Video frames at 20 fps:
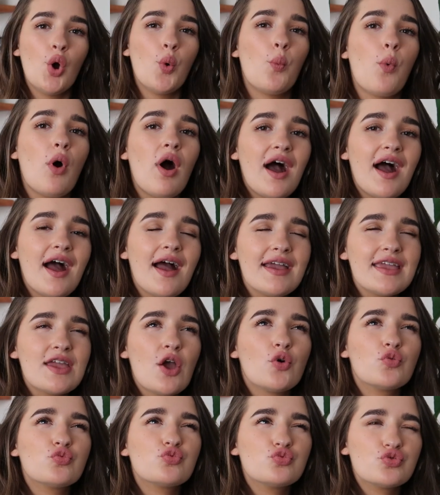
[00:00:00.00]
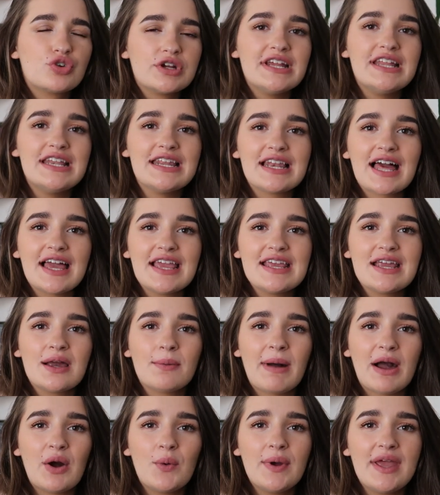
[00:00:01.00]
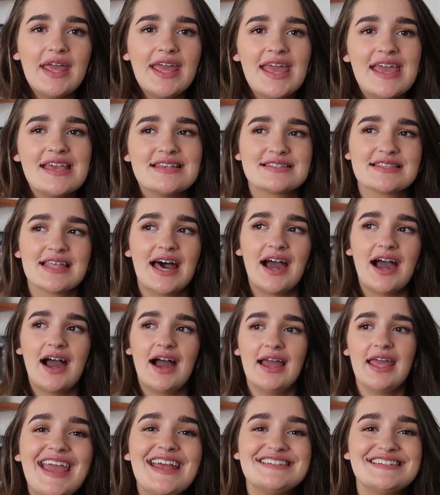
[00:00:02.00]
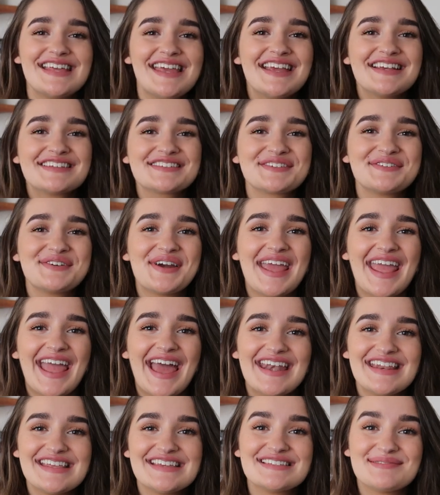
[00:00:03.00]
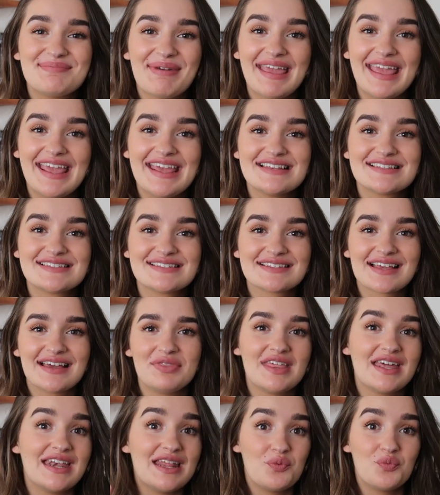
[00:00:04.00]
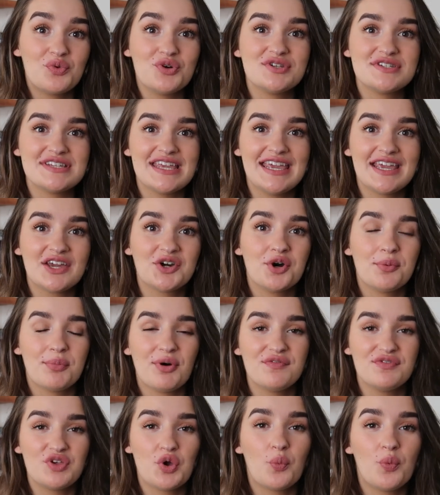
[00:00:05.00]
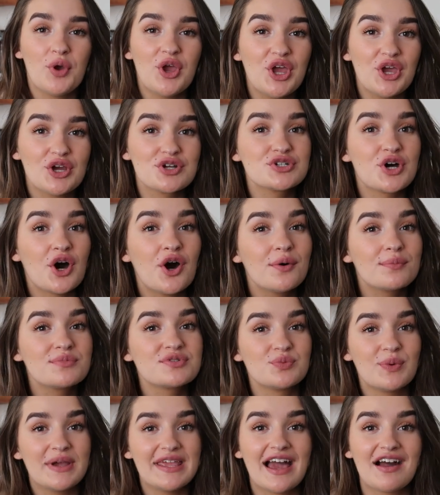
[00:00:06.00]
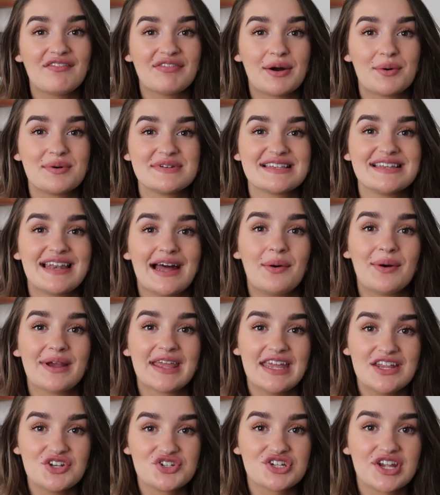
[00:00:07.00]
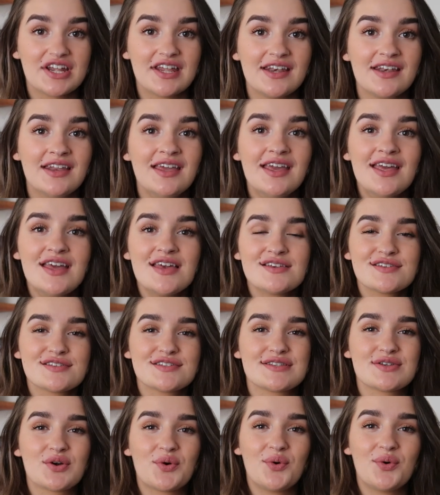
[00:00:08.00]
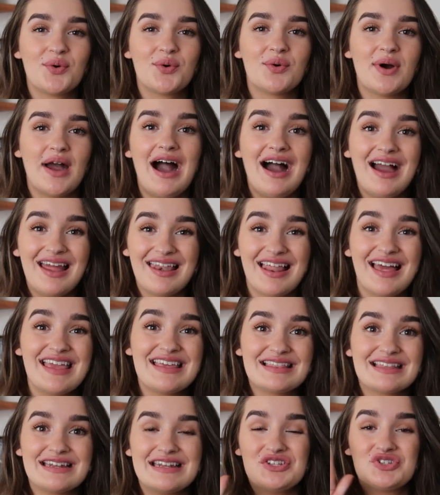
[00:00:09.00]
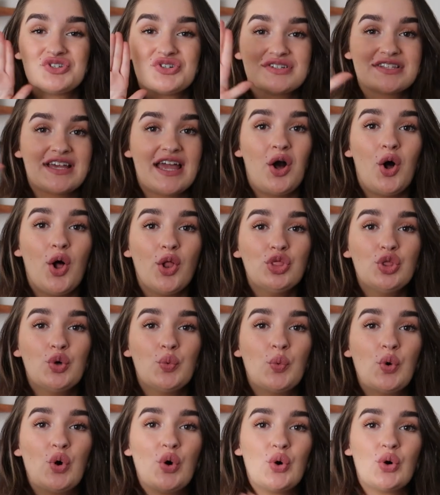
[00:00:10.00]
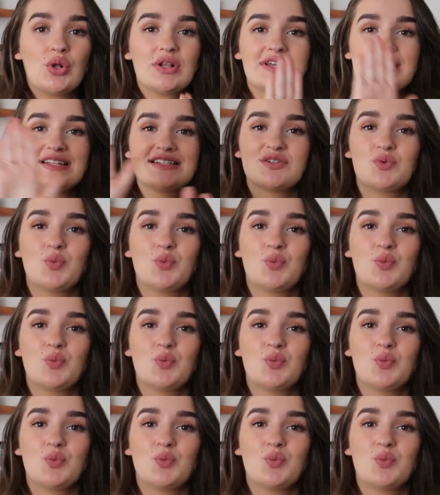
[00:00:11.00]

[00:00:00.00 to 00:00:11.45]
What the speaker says: What I really like about it is that it takes away any space that it would take up of your worktops. We have ours in our kitchen. So I like that it's just like on the wall, it's